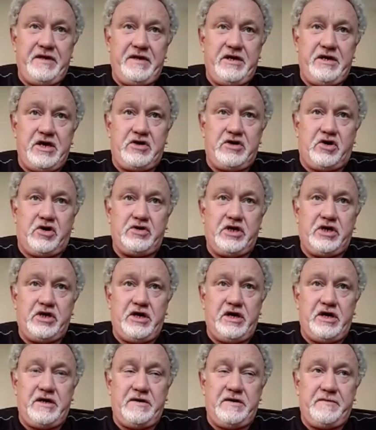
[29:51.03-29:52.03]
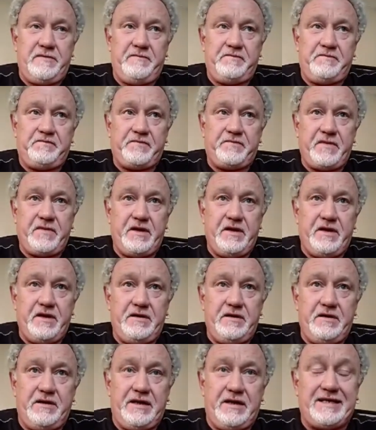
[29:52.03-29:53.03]
You could earn,
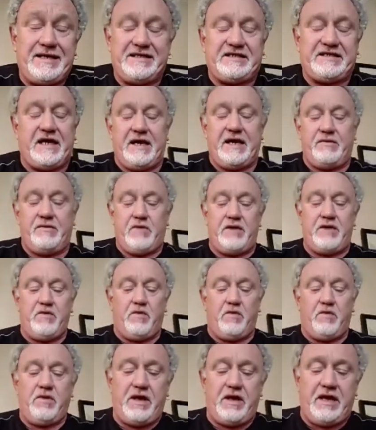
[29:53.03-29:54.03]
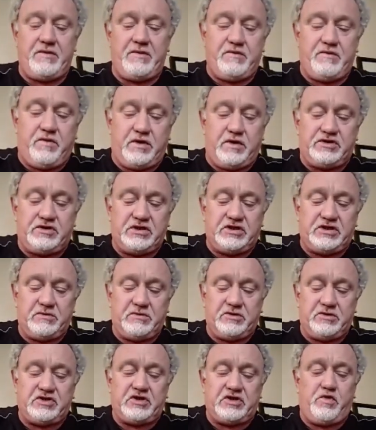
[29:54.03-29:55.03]
like I say, it wasn't so
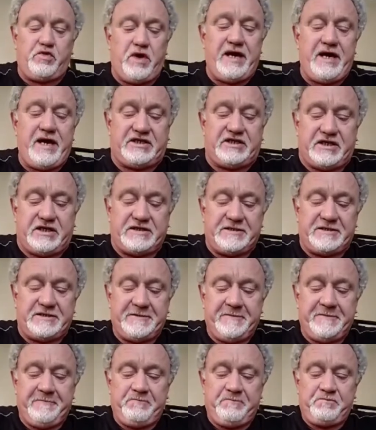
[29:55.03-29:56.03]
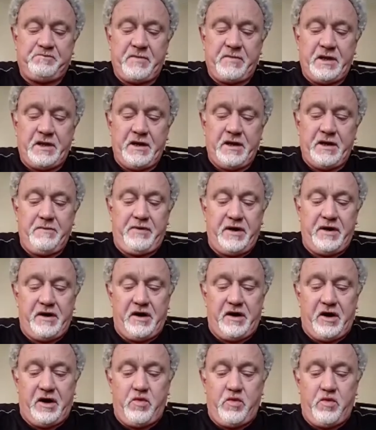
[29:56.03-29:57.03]
much the wages, but
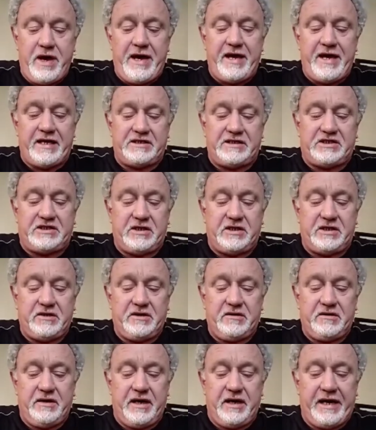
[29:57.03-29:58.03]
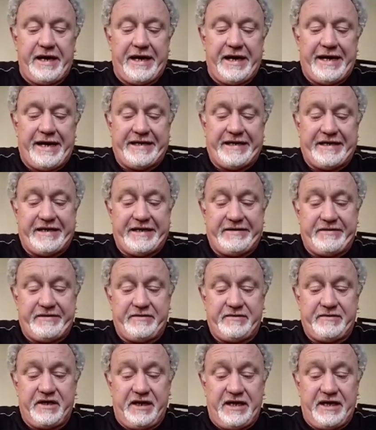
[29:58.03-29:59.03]
a wage in
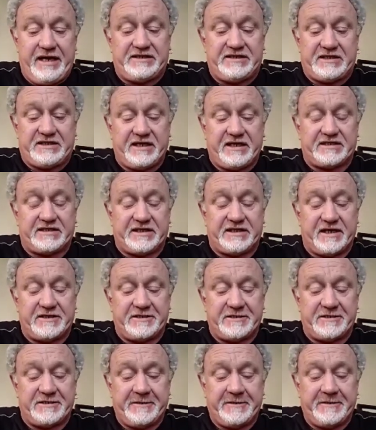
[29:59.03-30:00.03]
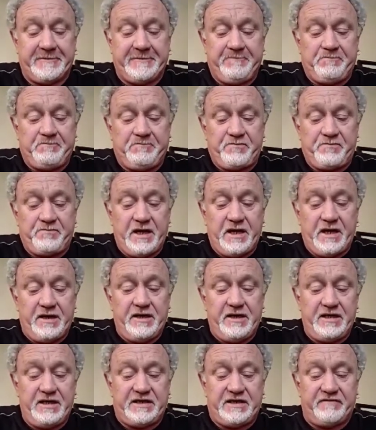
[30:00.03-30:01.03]
the late 60s and
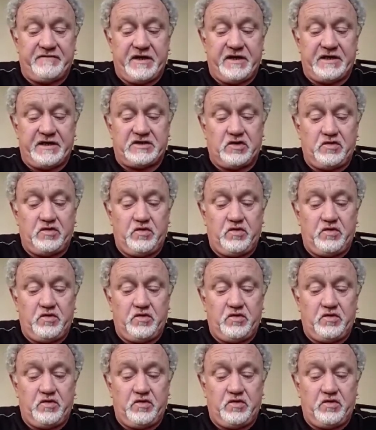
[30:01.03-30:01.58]
early 70s,